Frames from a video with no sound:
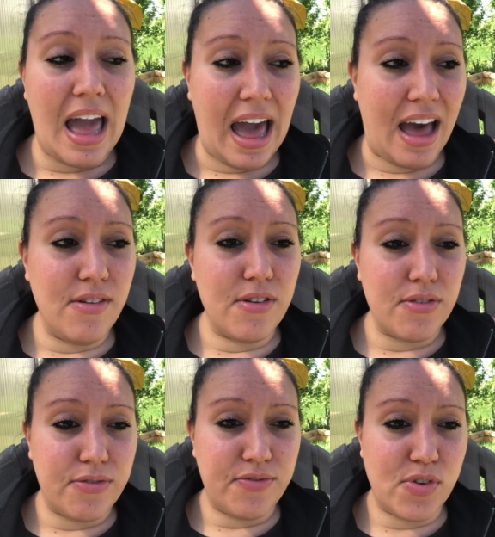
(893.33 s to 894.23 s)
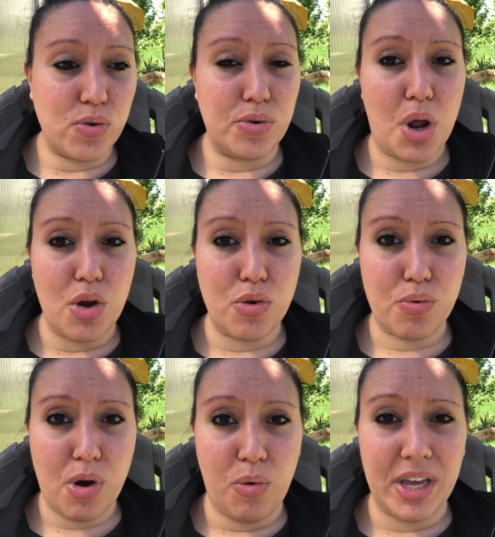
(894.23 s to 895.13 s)
Have food
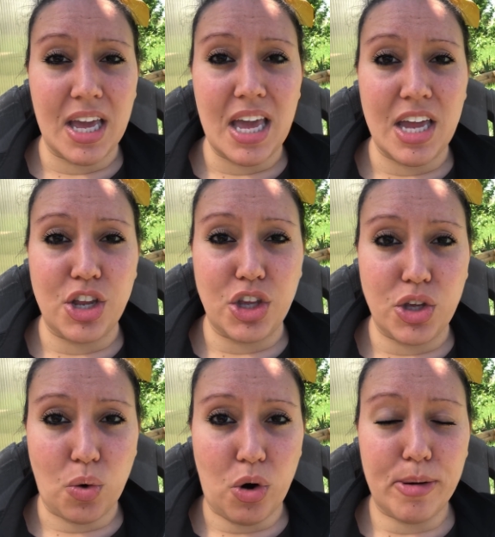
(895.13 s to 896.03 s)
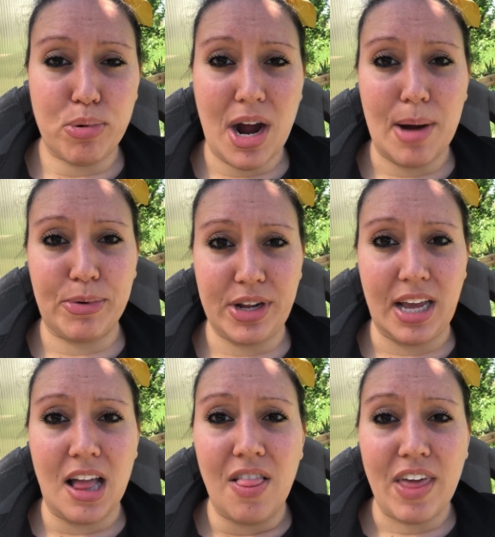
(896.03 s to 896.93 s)
growing in your property